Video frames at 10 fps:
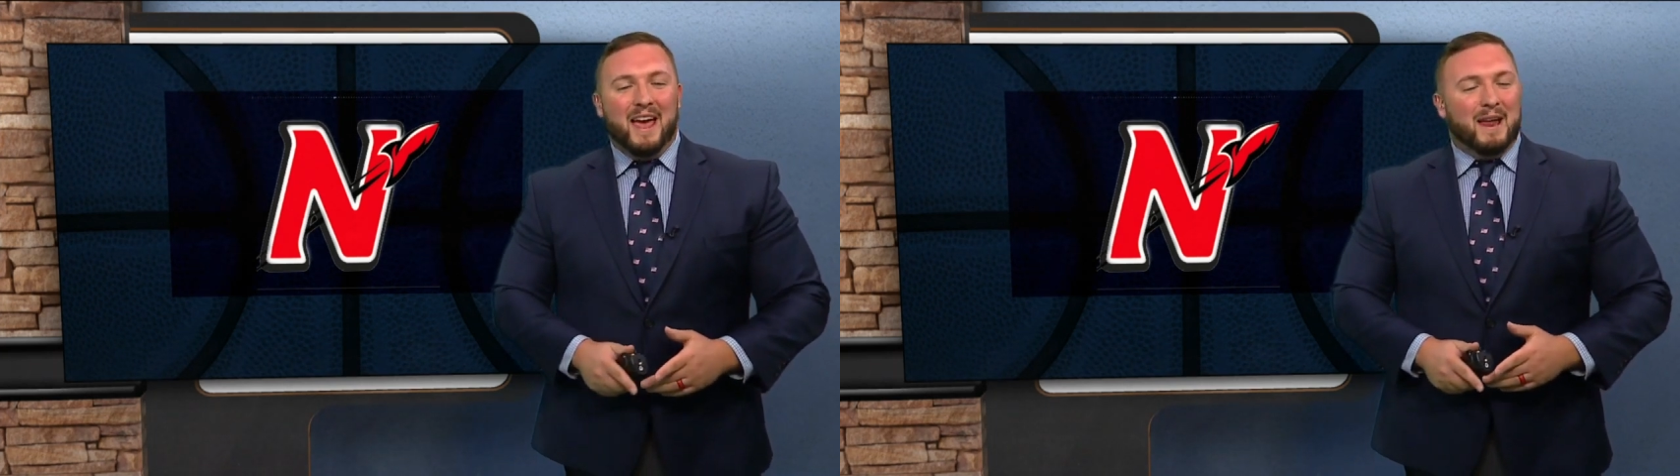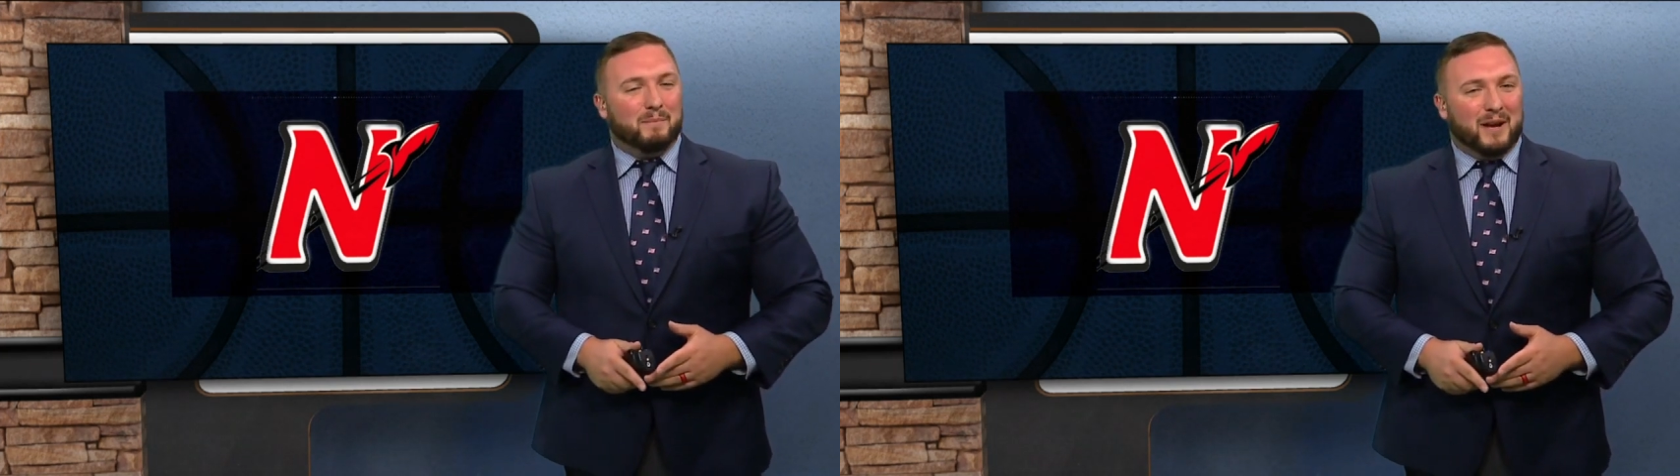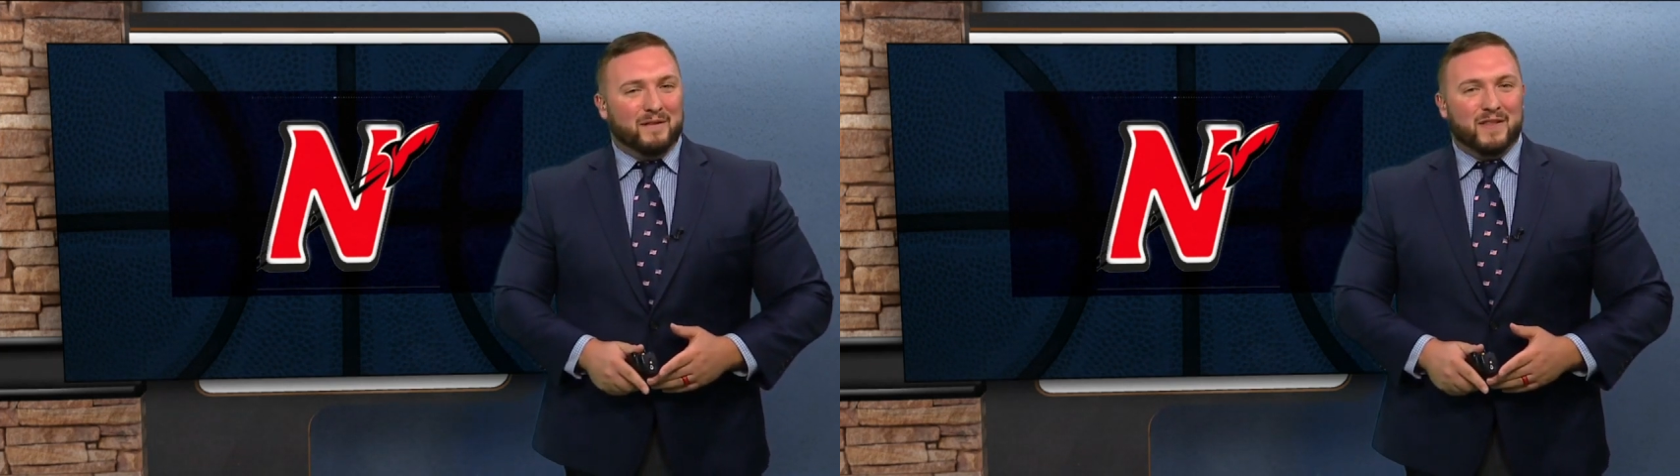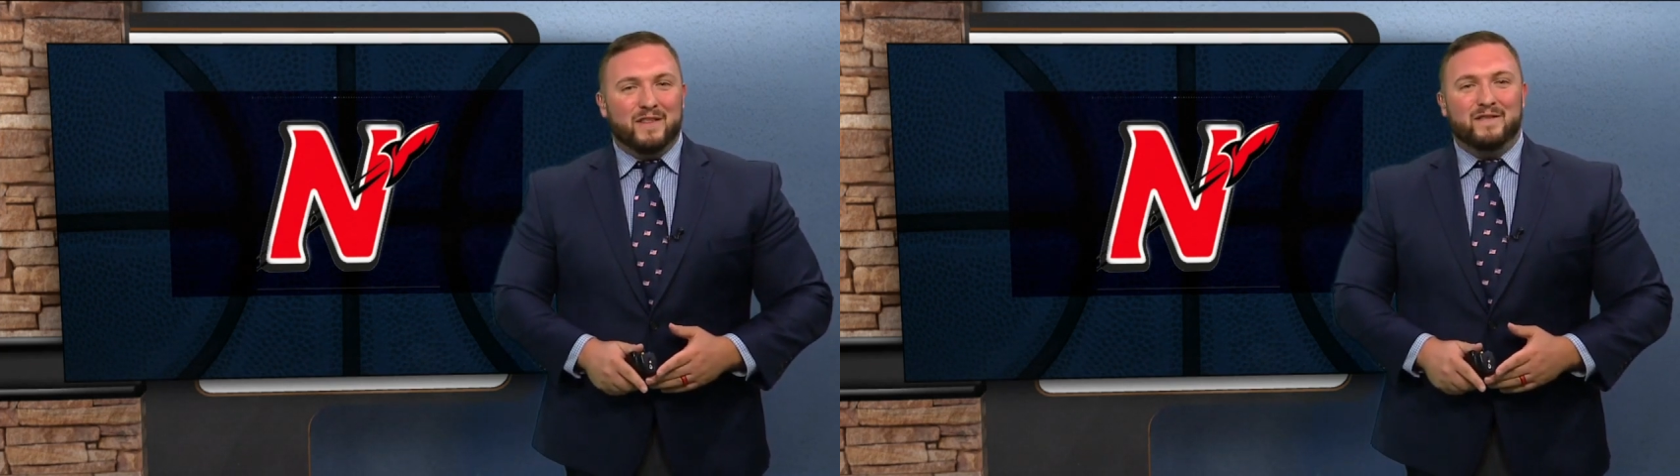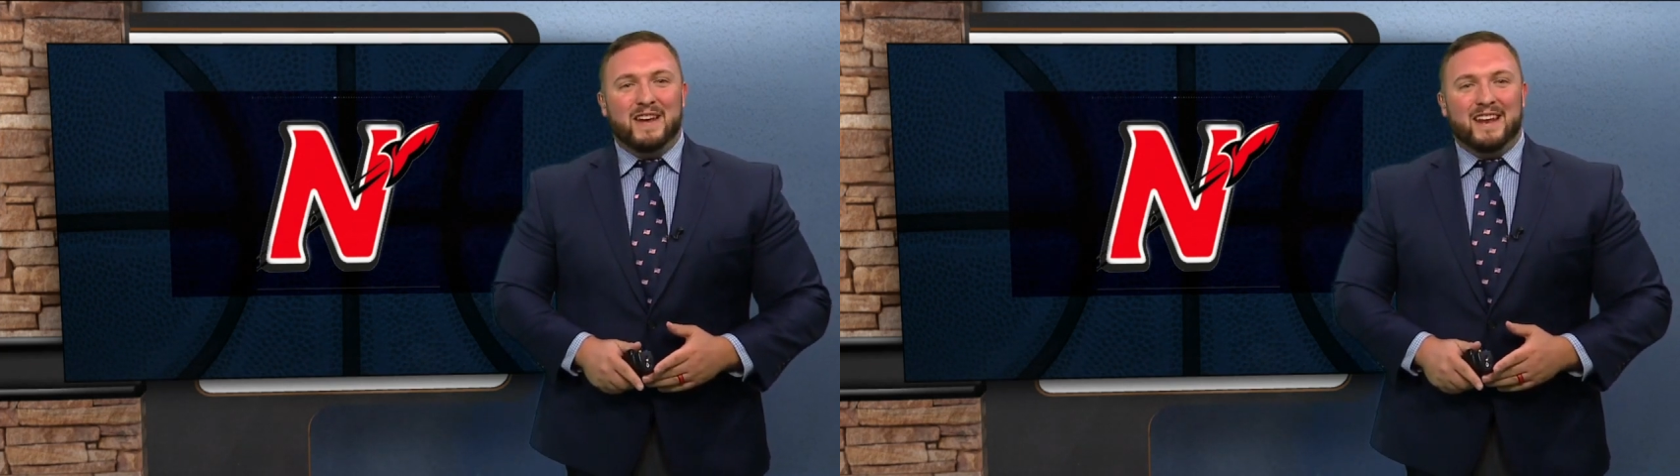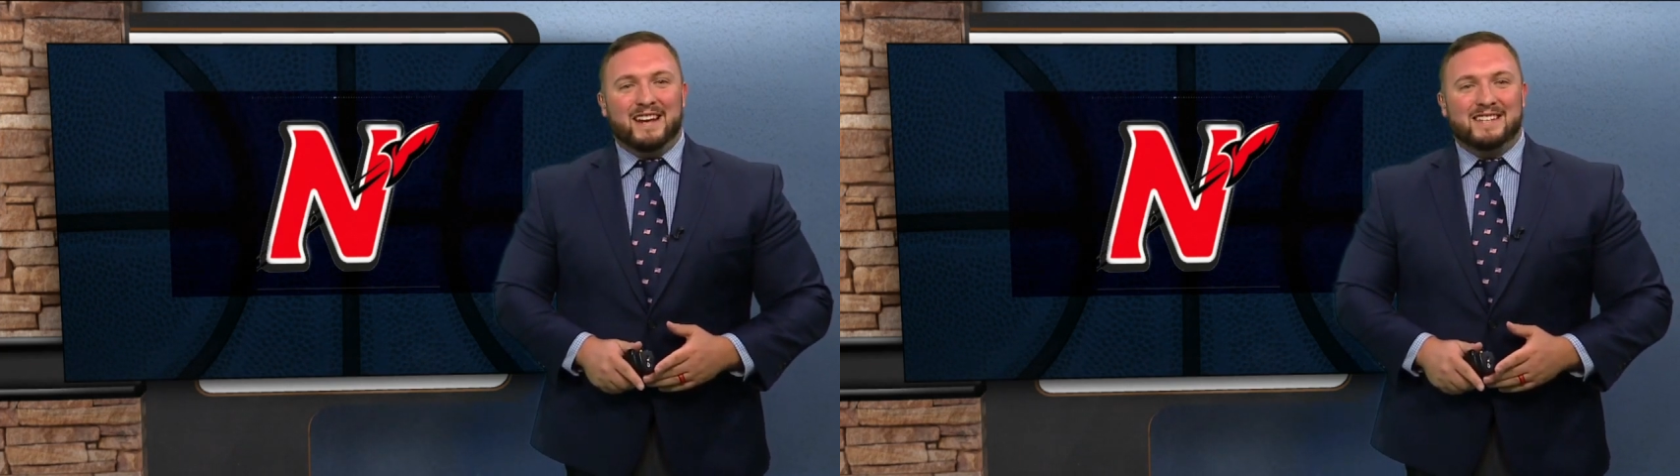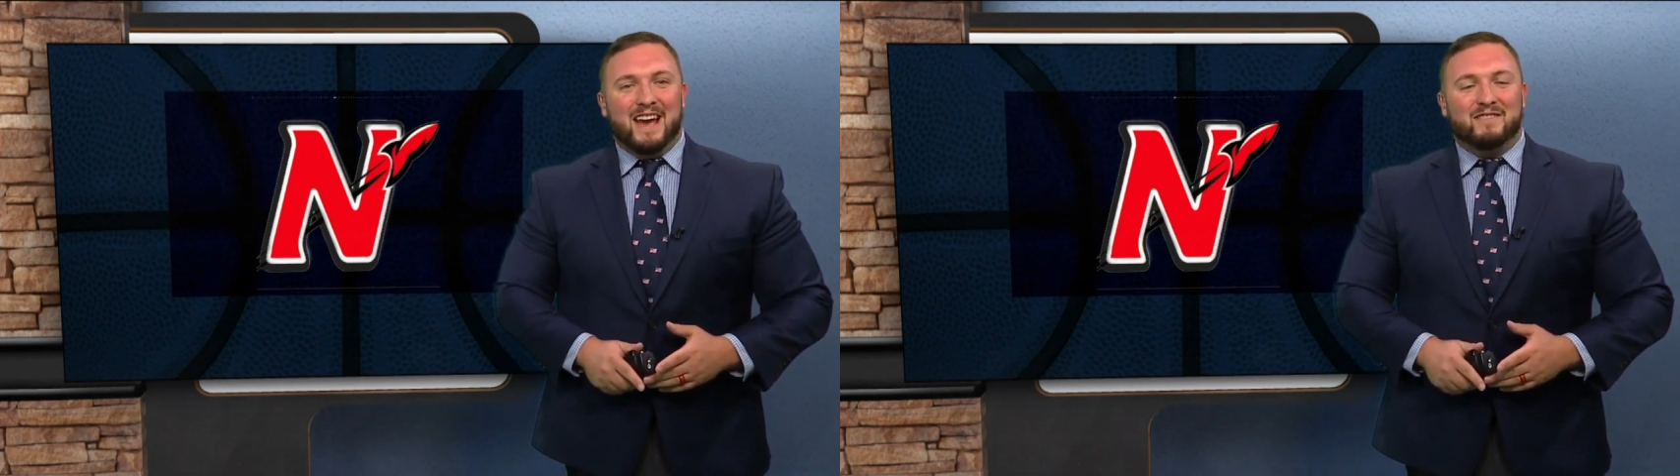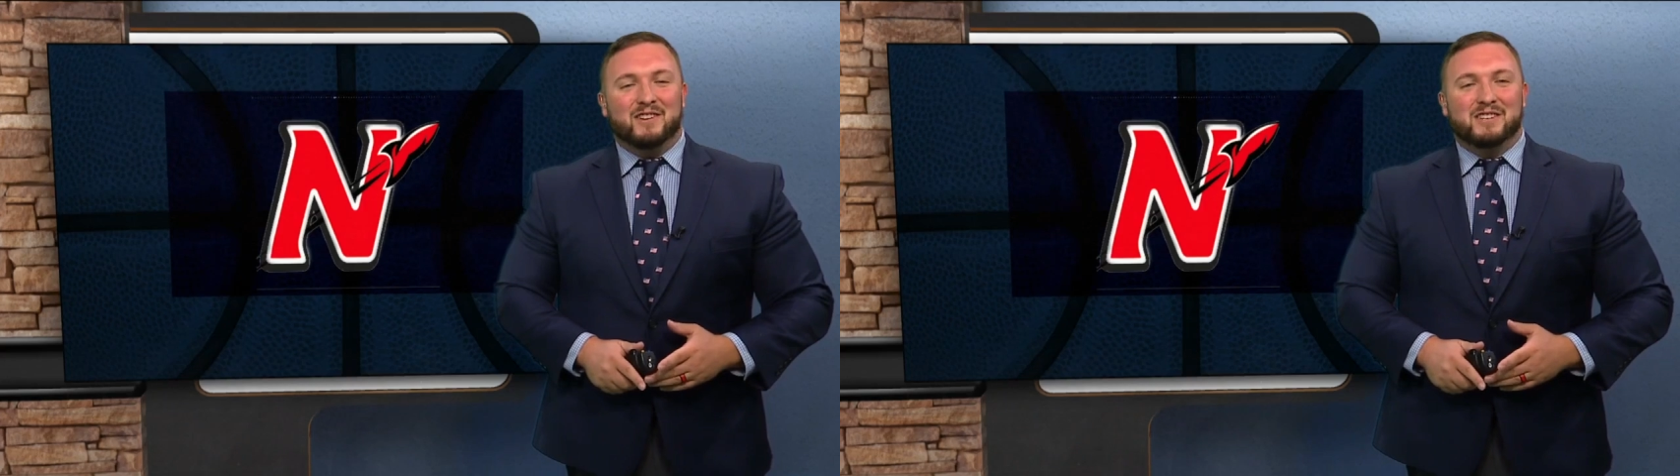and play for the Phoenix
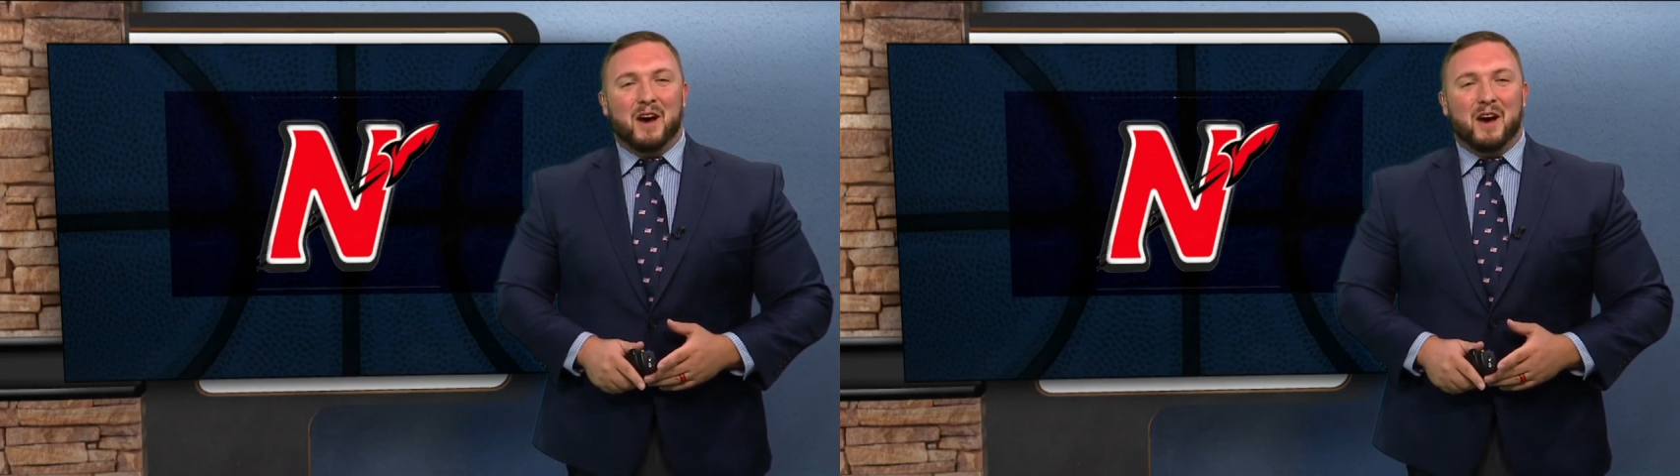after his